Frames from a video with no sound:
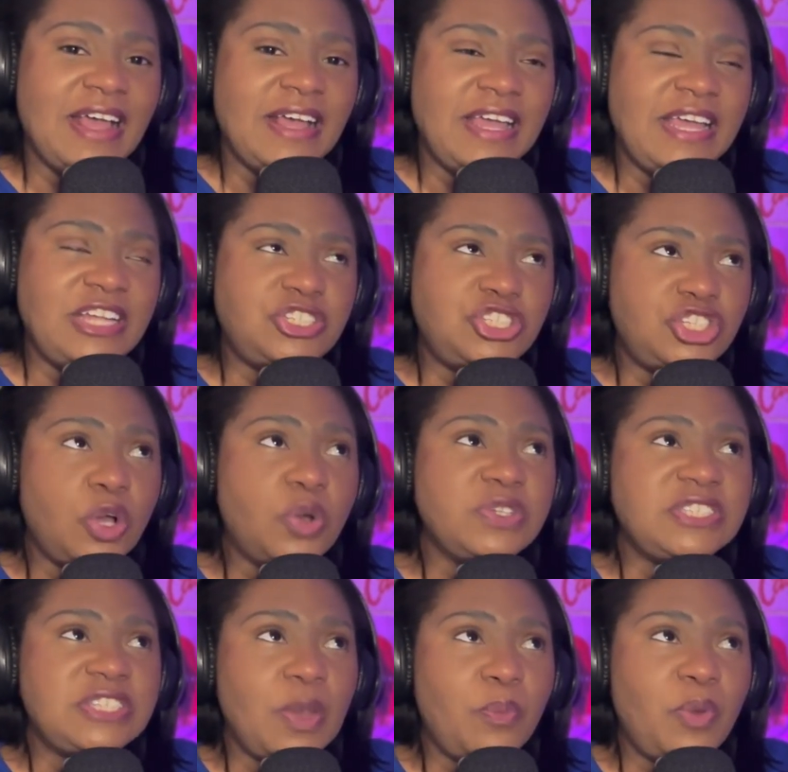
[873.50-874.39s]
He
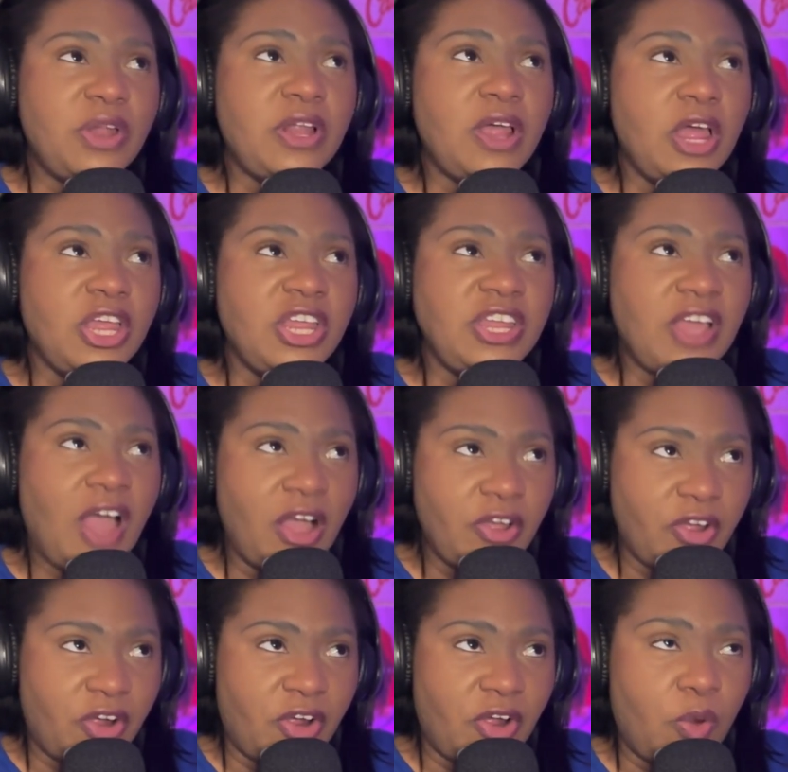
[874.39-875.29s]
chose someone
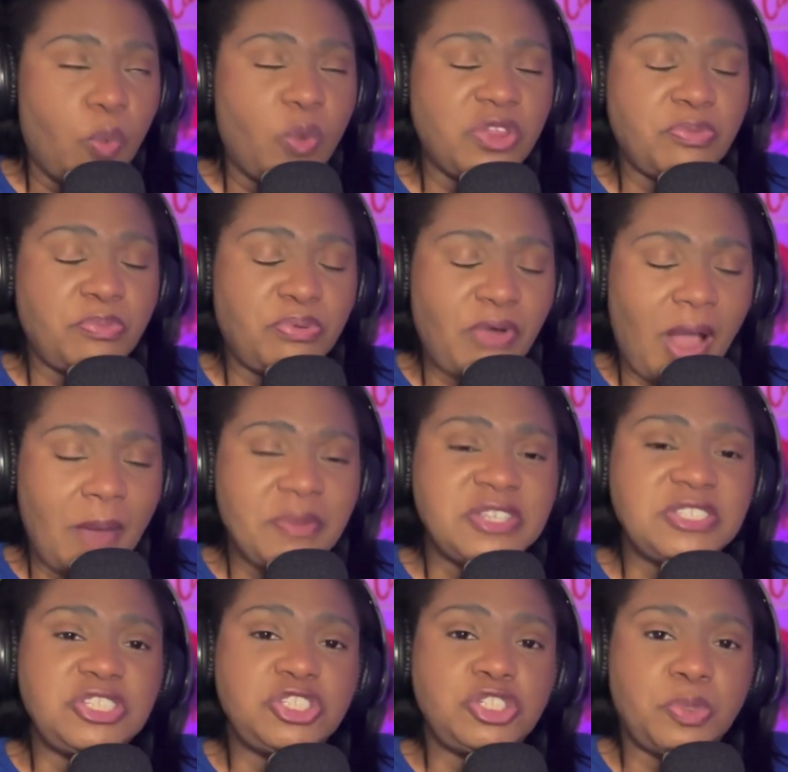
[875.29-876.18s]
younger with
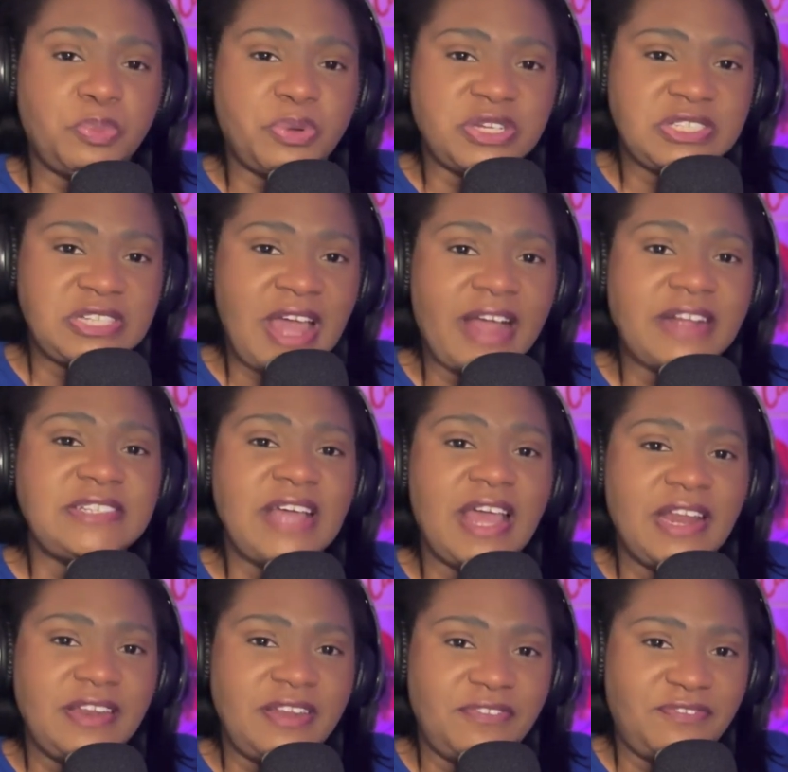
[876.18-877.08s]
promise to protect
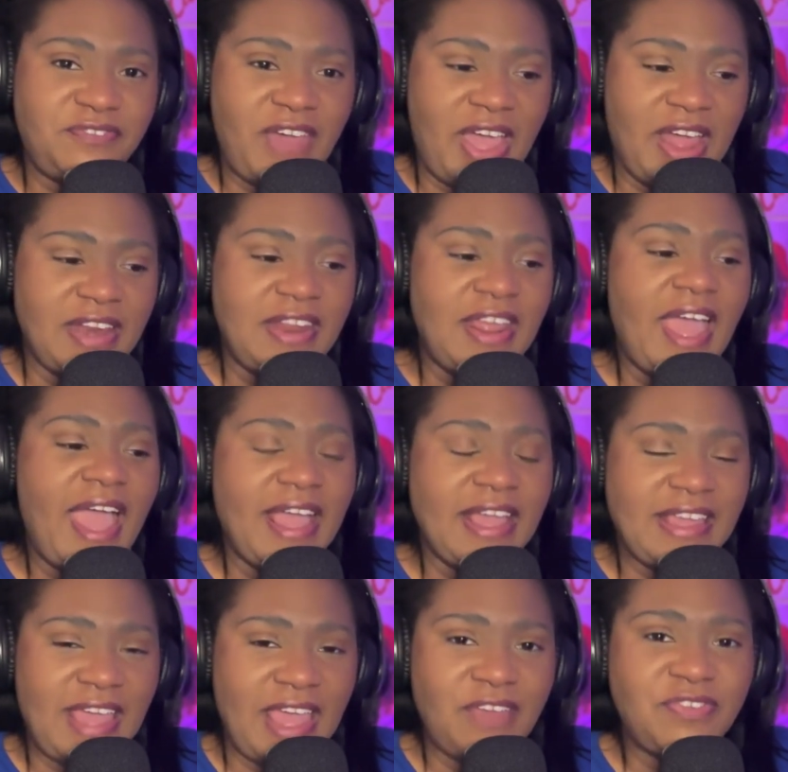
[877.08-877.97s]
and defend,
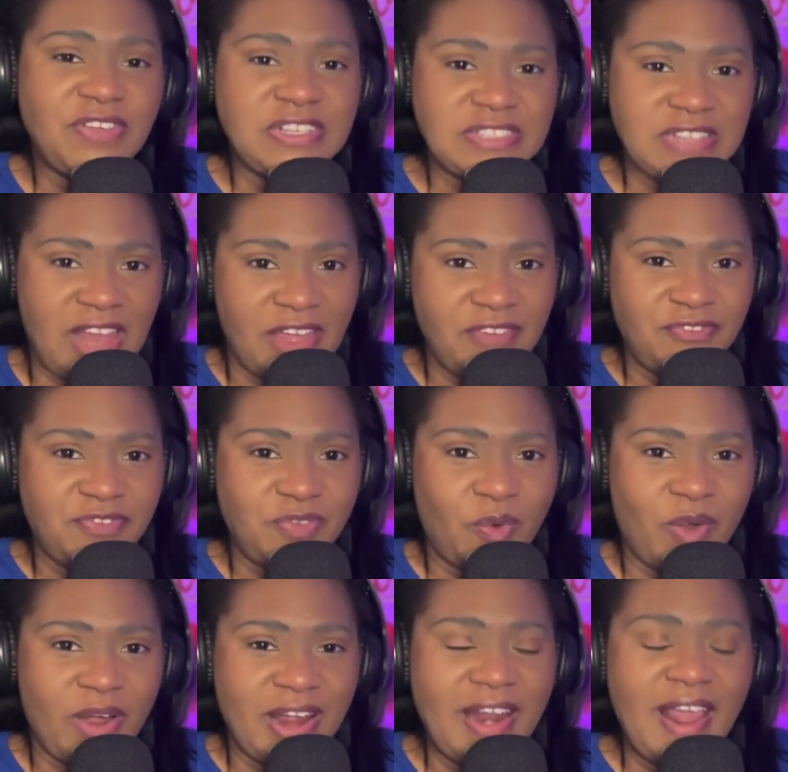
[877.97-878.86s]
and gave his life
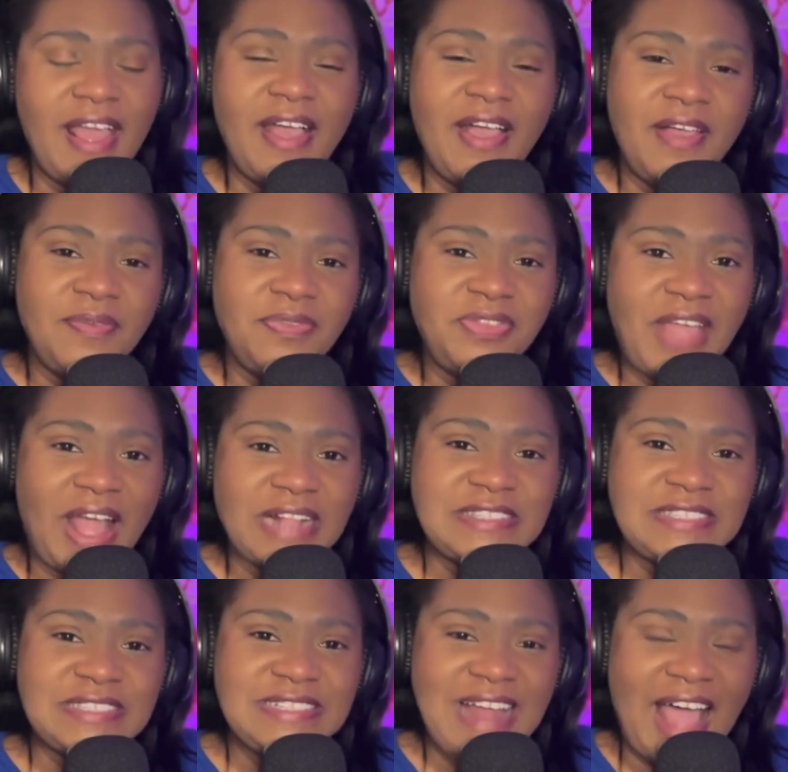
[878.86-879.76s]
for it.
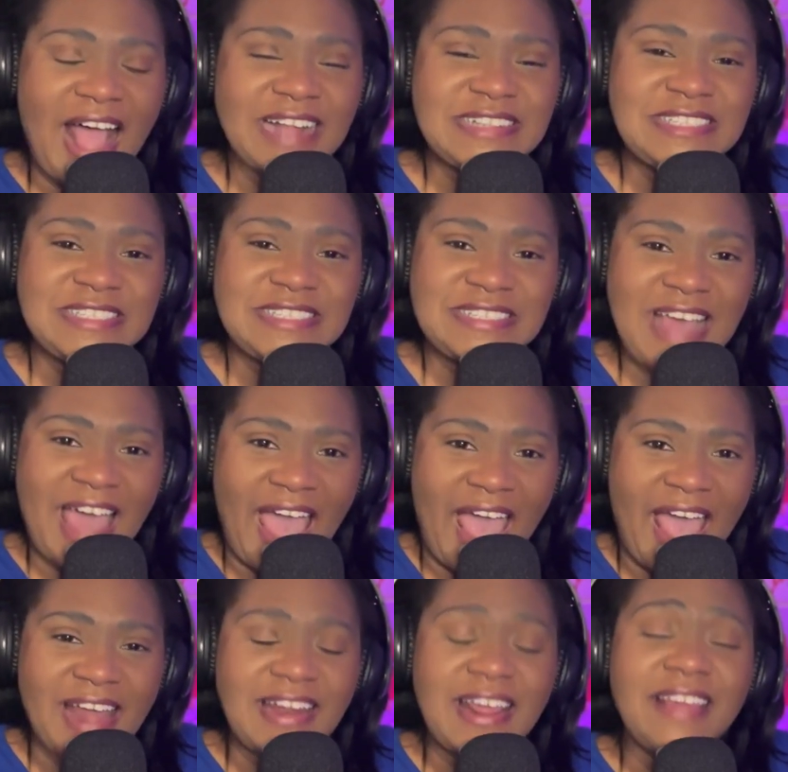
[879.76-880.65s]
That's not
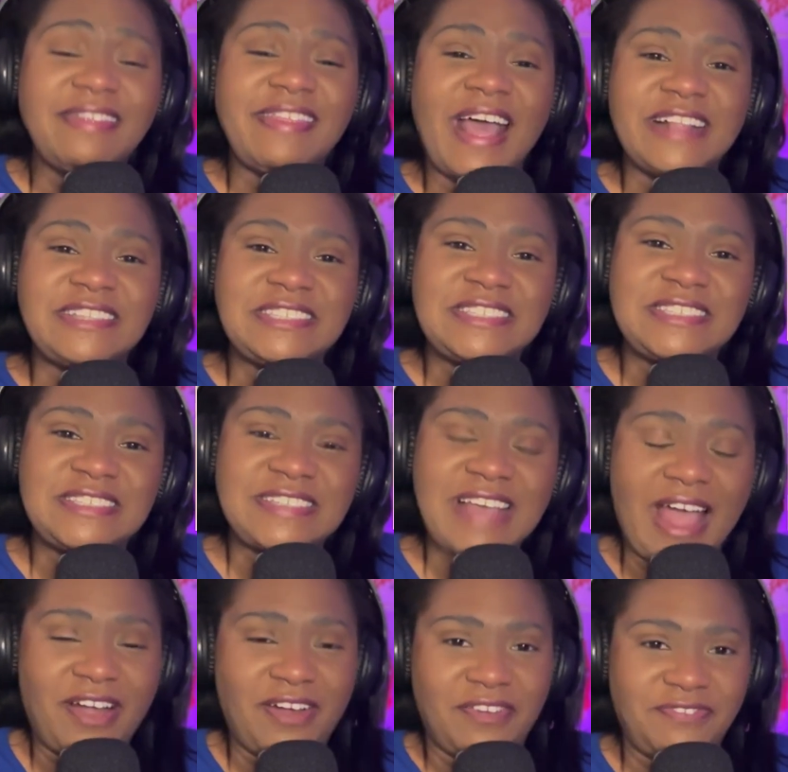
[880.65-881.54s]
sad. That's
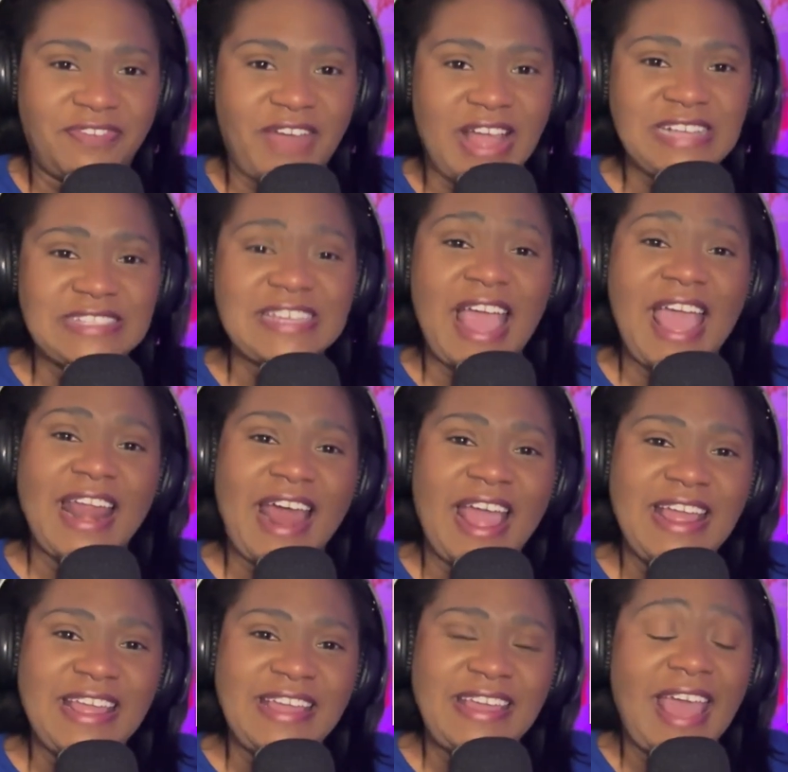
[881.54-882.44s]
sacrifice. And
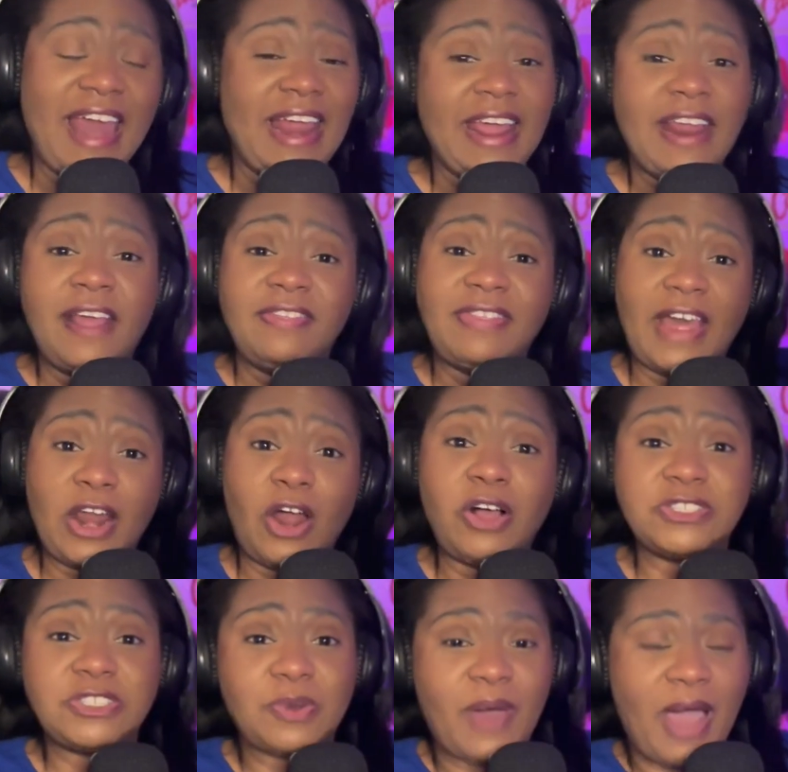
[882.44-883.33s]
I get it. That
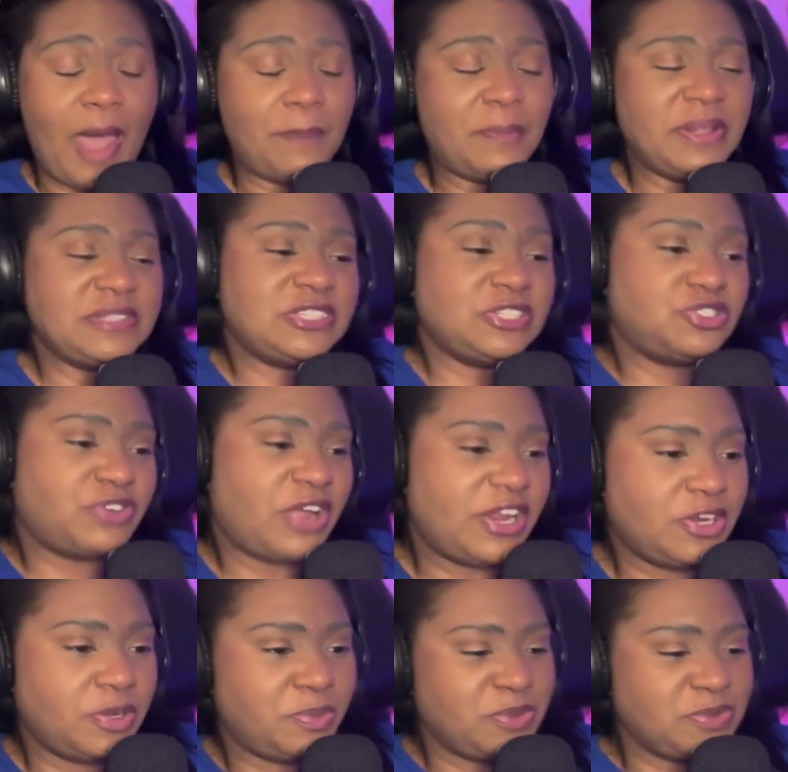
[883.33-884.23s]
also happens in
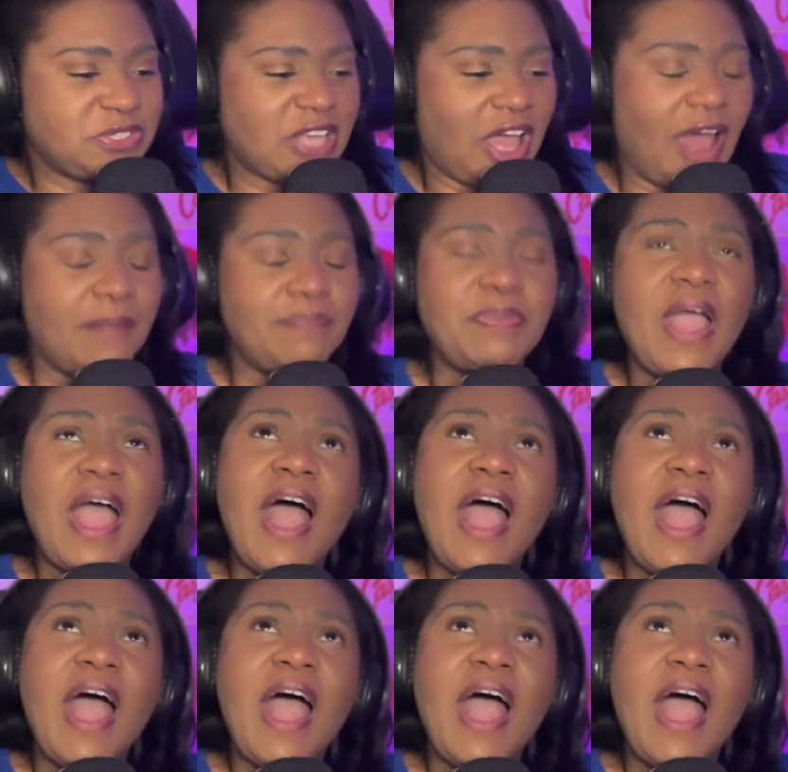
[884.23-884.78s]
Train to Busan.